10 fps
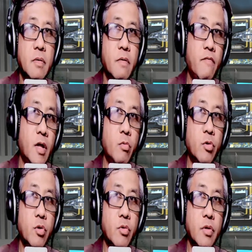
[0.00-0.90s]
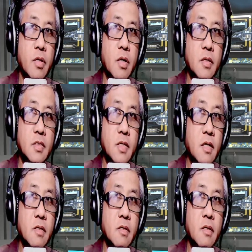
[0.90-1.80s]
The flower contains
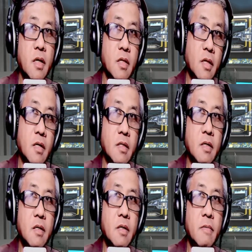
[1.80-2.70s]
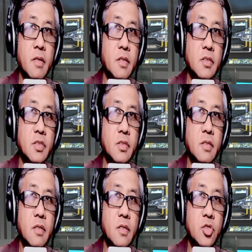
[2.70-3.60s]
nectar, and nectar is
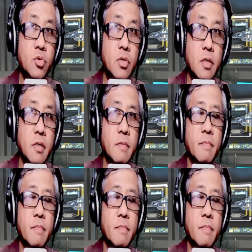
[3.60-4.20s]
sugar.